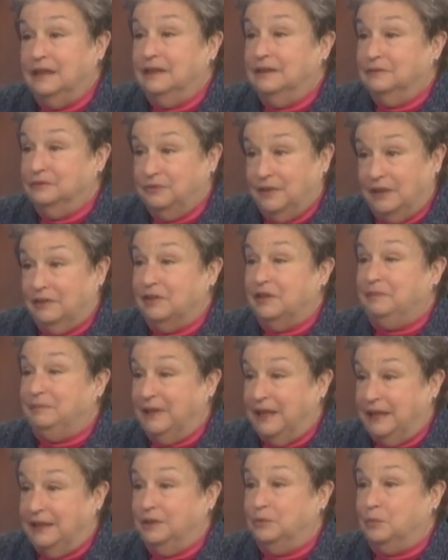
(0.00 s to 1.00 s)
very
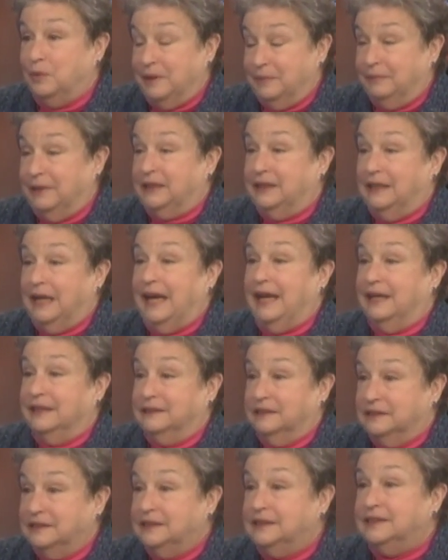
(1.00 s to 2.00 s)
many women, and
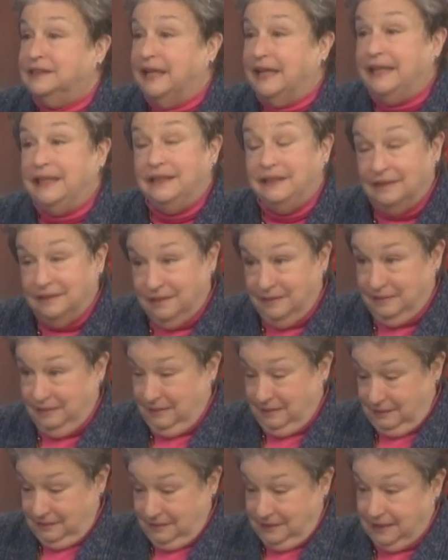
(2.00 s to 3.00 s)
the state,
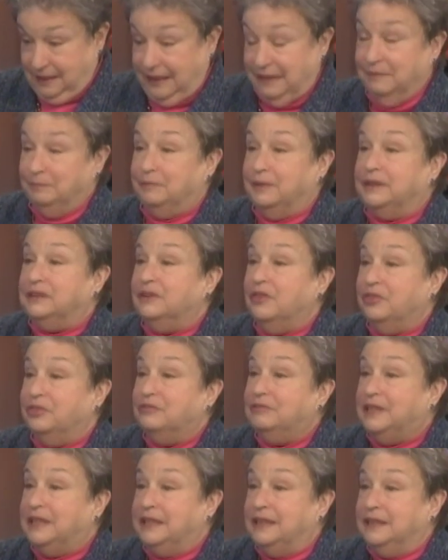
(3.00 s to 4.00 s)
Senate Bill
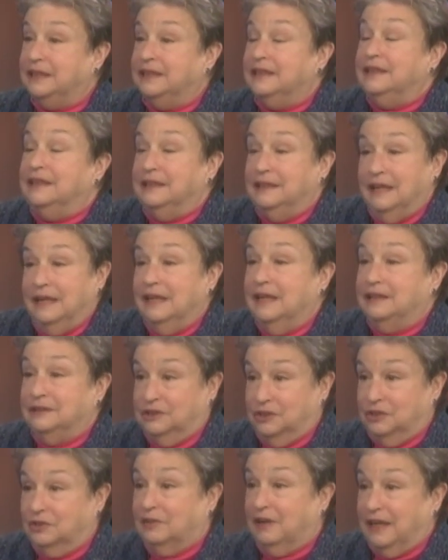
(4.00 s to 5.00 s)
3, is
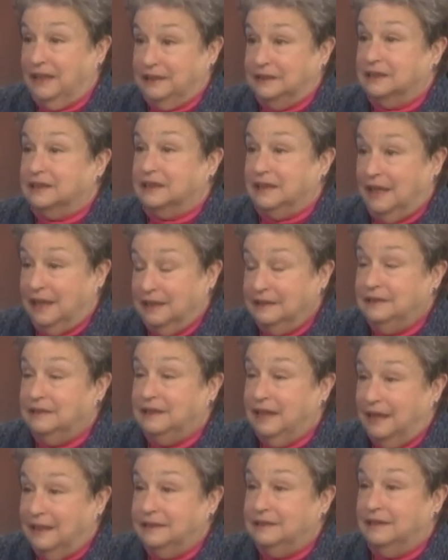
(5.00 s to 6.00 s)
trying to cut
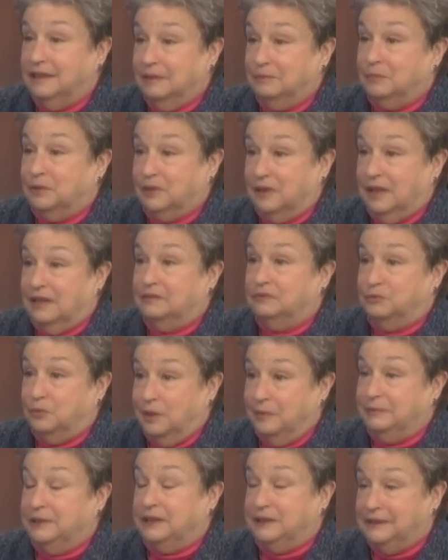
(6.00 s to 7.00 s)
that number of
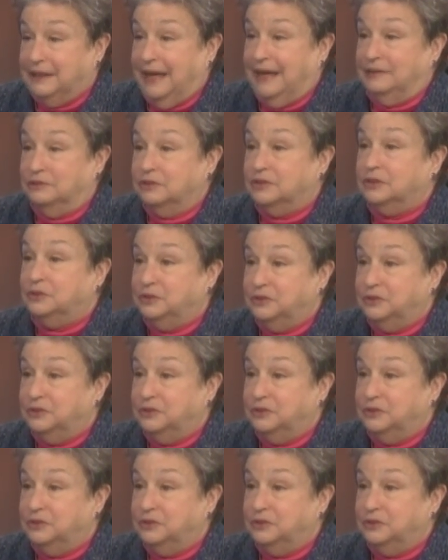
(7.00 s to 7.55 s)
women down to